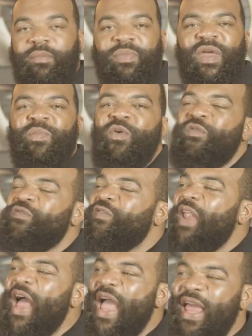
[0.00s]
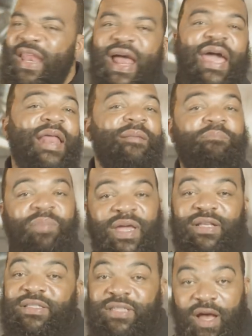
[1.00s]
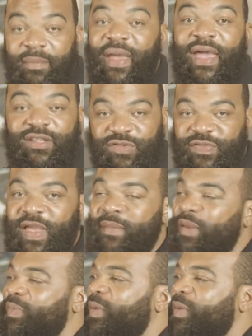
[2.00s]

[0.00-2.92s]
People flying in. I got a big dumbass family.